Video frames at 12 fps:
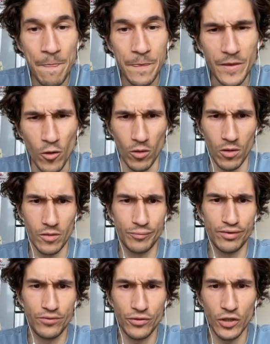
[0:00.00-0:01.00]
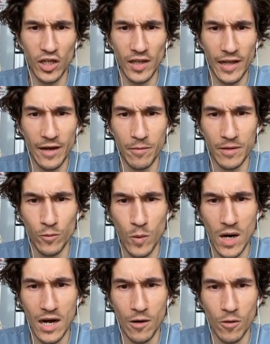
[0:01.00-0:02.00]
oh 11
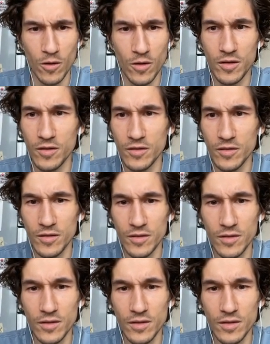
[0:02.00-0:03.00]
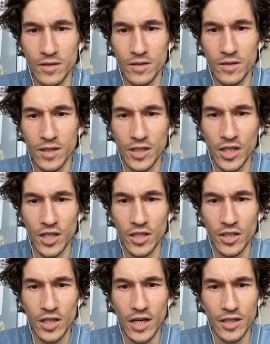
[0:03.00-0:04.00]
wow and he
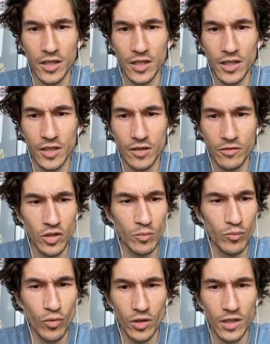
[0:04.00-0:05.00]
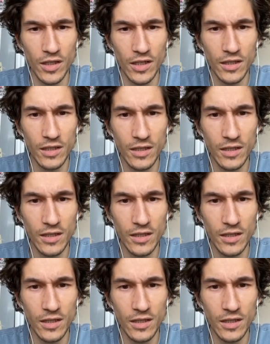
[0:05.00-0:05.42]
has, ah, he doesn't have shipport yet.